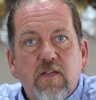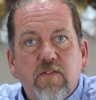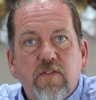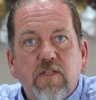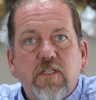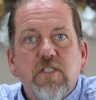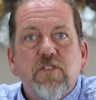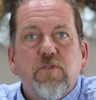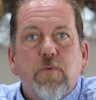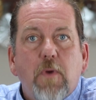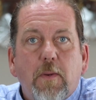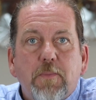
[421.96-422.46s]
in the
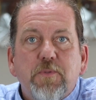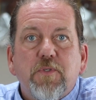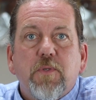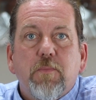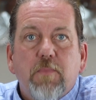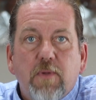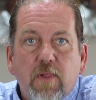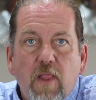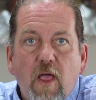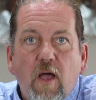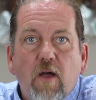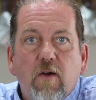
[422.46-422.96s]
description
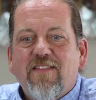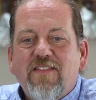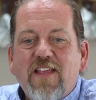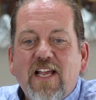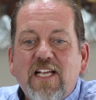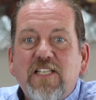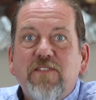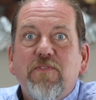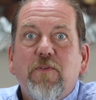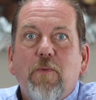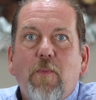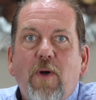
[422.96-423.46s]
below.
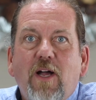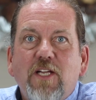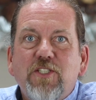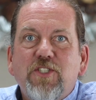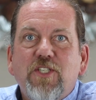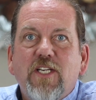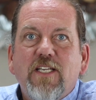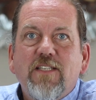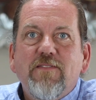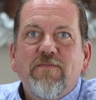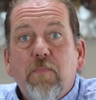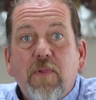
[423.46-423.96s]
Thanks for
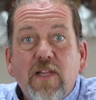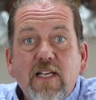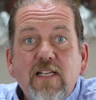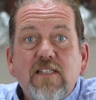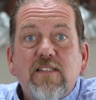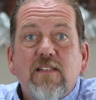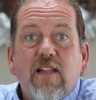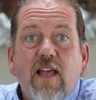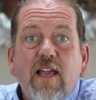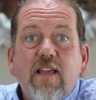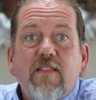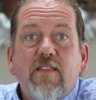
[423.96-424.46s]
watching.
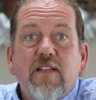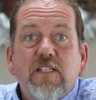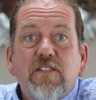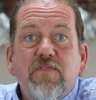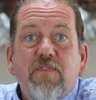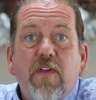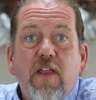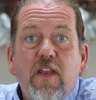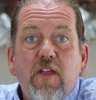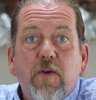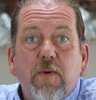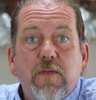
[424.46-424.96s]
Please like this
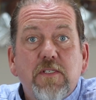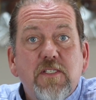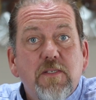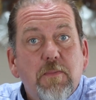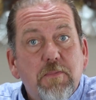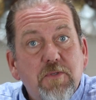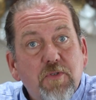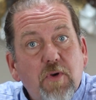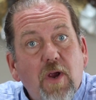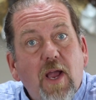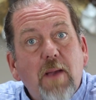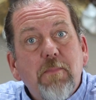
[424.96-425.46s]
video and
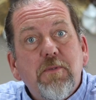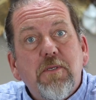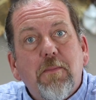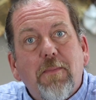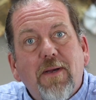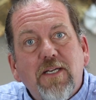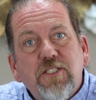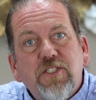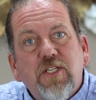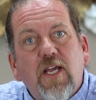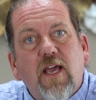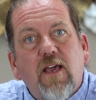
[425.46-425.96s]
subscribe to
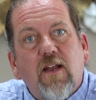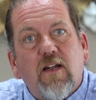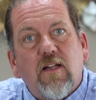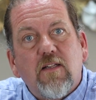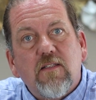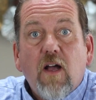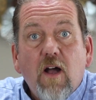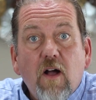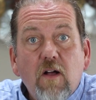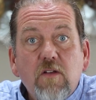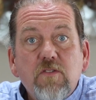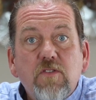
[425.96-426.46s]
my
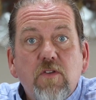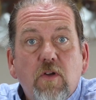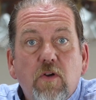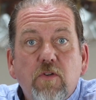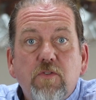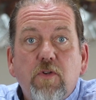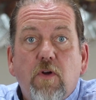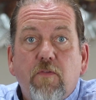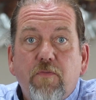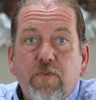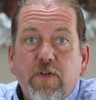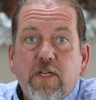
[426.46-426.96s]
channel. Also,
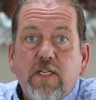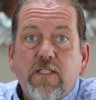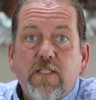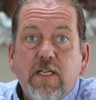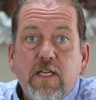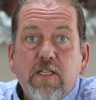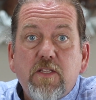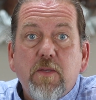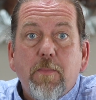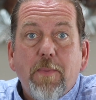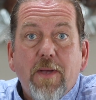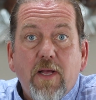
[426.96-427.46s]
don't forget to
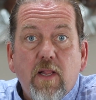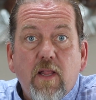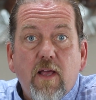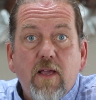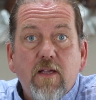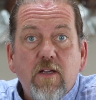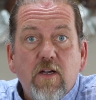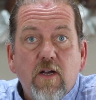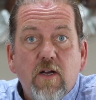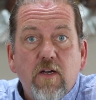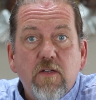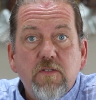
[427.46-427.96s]
hit the bell
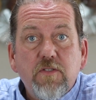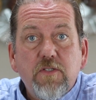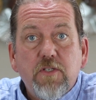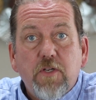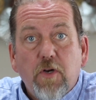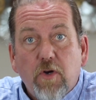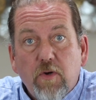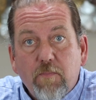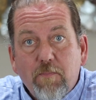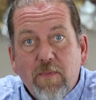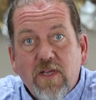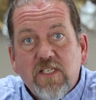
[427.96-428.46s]
icon so you
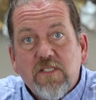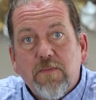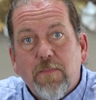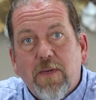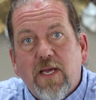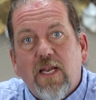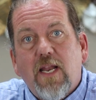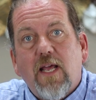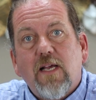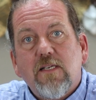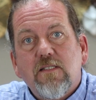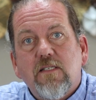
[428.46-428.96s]
don't miss
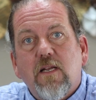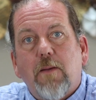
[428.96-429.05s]
my next